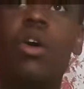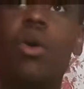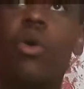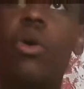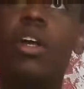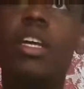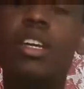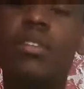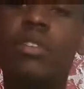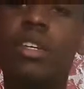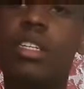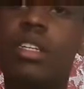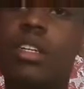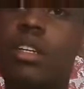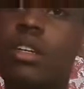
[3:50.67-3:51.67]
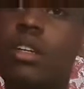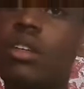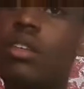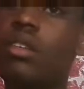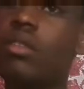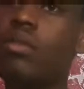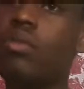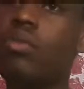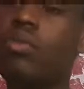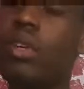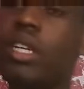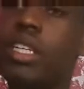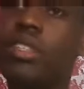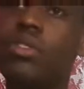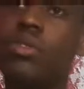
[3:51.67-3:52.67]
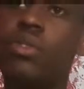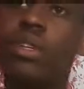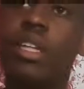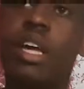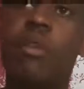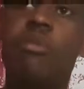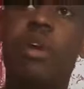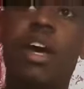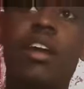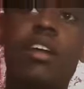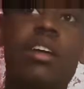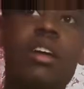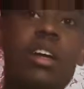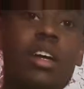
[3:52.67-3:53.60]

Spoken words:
or even your fish for that matter.